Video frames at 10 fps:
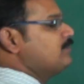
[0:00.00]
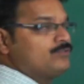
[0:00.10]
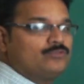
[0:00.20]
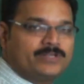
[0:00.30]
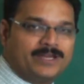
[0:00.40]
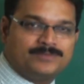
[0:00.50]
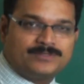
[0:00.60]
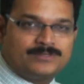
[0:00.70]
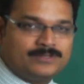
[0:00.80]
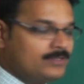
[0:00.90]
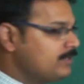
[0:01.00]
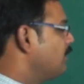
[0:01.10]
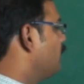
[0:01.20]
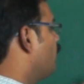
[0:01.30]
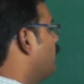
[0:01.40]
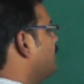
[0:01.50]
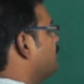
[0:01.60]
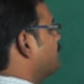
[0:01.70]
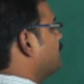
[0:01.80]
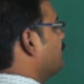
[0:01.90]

into two types. One is